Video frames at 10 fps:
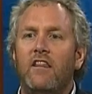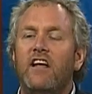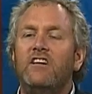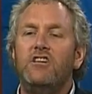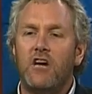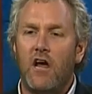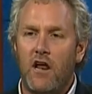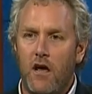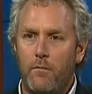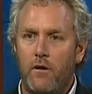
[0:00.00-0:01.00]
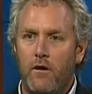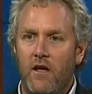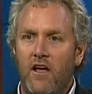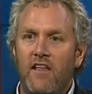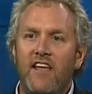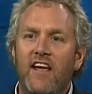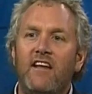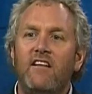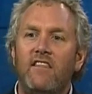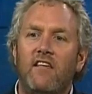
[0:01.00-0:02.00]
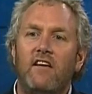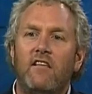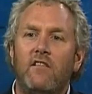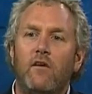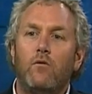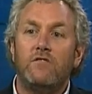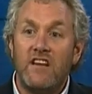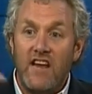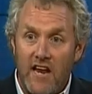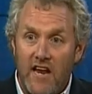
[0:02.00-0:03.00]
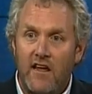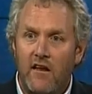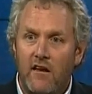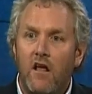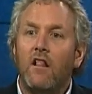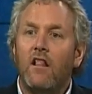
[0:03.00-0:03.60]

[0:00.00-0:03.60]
They shut up. They didn't think that there was an idiot